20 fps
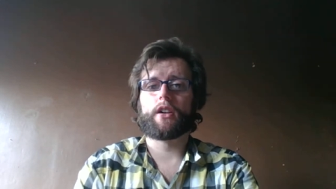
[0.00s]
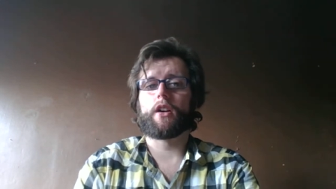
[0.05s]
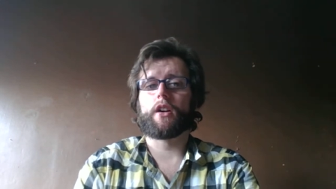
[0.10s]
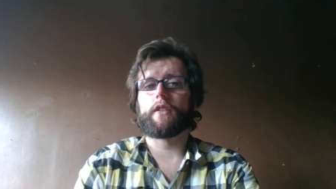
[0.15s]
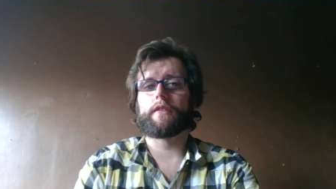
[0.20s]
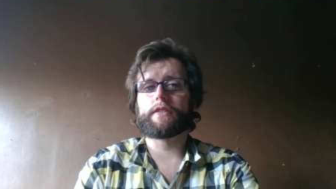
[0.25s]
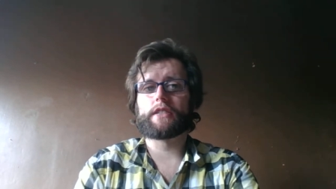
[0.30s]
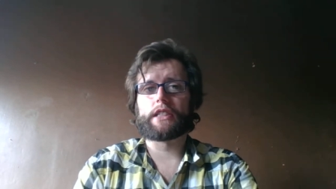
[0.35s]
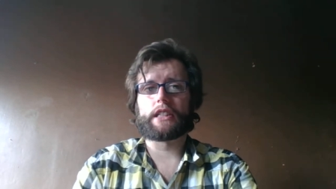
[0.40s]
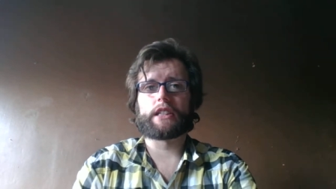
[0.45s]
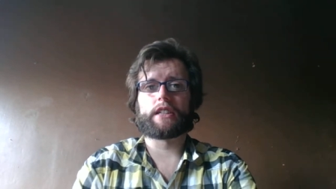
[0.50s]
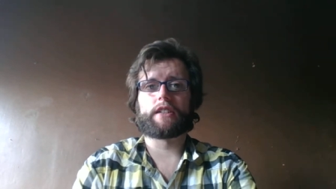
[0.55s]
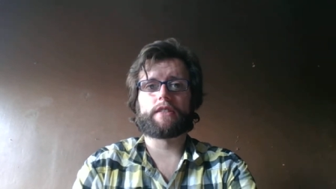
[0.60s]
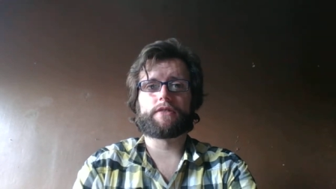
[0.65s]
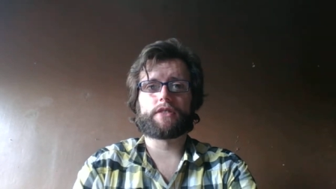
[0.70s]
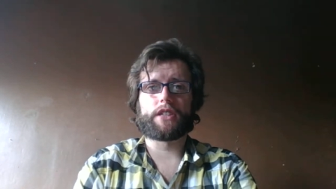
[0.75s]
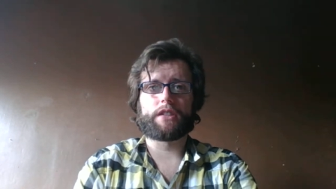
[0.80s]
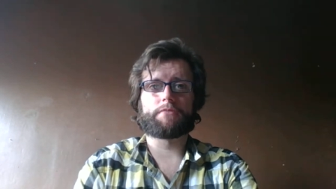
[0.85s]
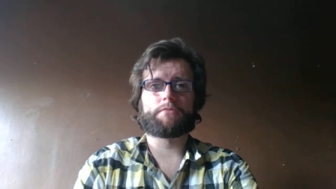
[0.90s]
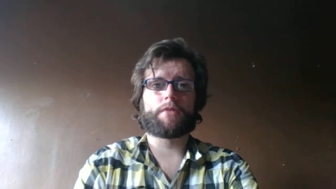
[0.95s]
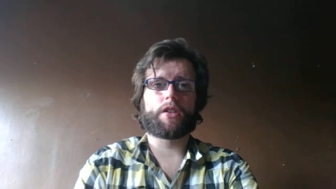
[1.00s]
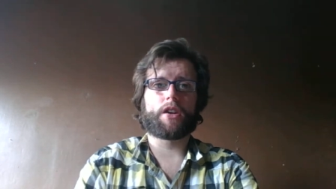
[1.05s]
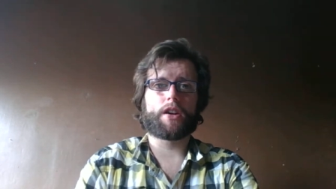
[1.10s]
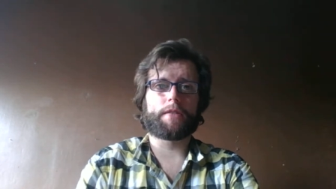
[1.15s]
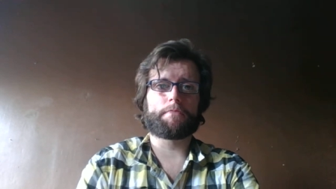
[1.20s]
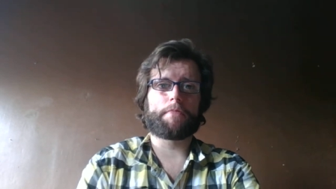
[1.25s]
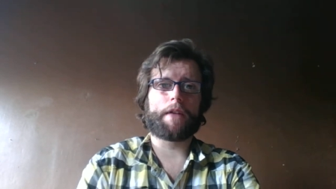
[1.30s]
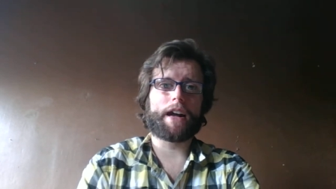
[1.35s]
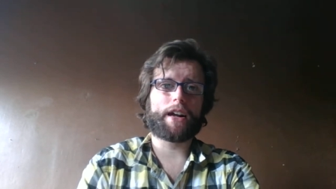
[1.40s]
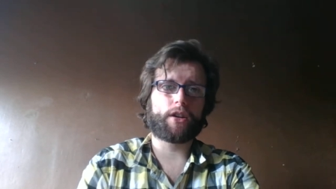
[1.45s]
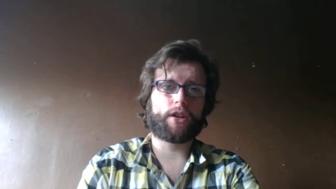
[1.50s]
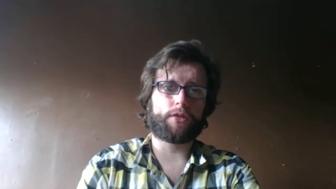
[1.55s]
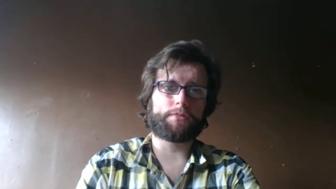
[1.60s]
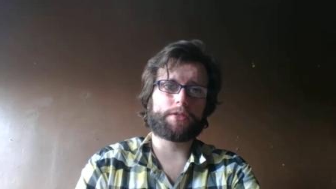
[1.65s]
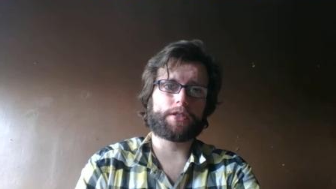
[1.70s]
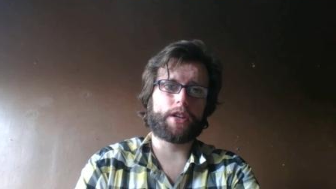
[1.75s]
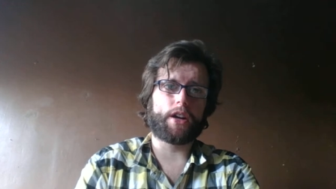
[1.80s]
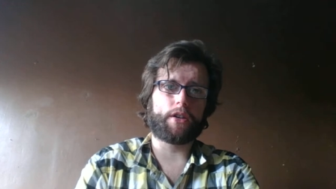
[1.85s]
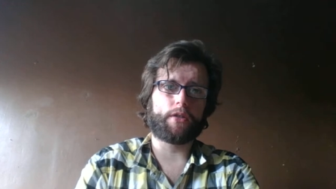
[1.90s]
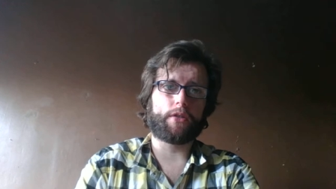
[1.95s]
Obviously you've seen my
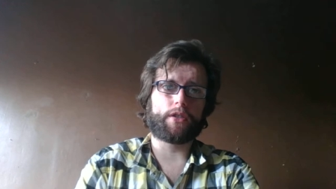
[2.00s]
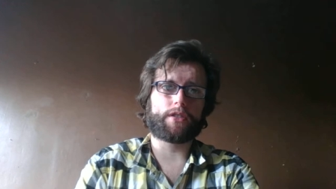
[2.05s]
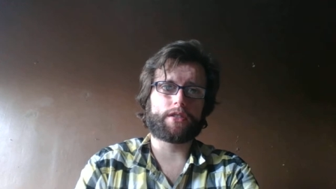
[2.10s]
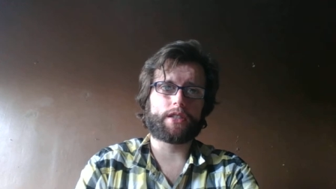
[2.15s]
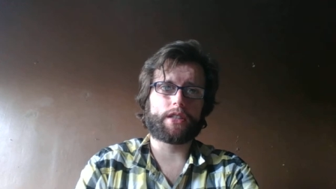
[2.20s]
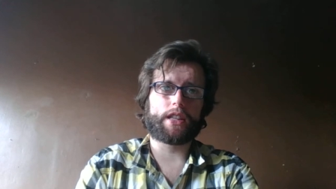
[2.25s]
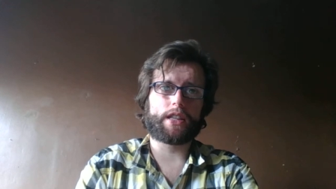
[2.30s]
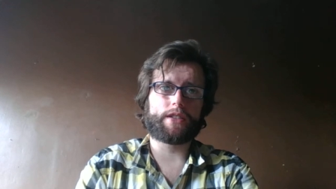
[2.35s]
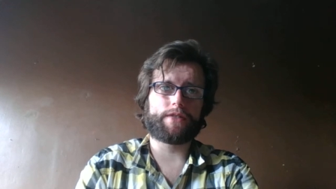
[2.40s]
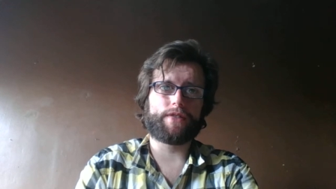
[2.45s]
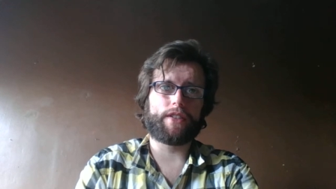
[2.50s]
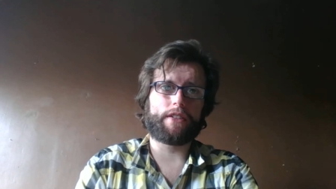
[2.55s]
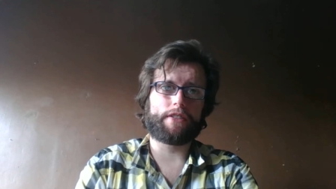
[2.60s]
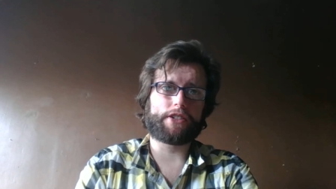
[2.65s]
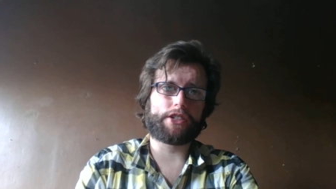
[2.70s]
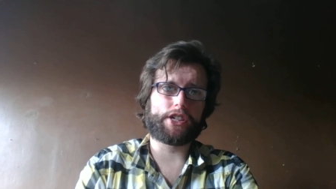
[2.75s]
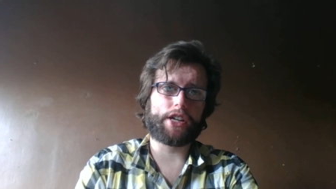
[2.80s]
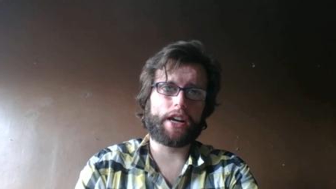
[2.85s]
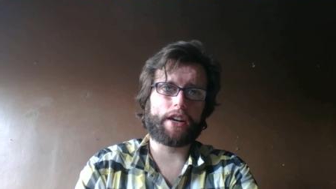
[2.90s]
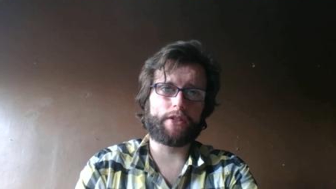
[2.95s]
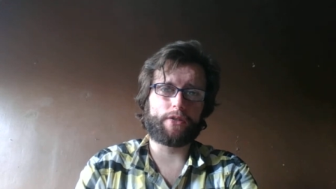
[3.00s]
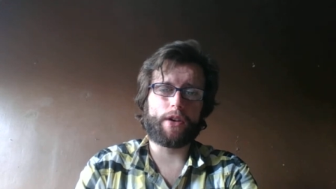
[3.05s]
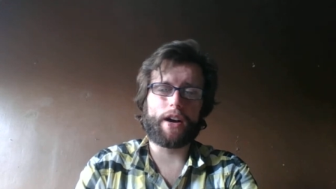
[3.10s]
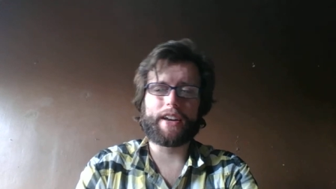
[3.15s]
backups go onto this very channel.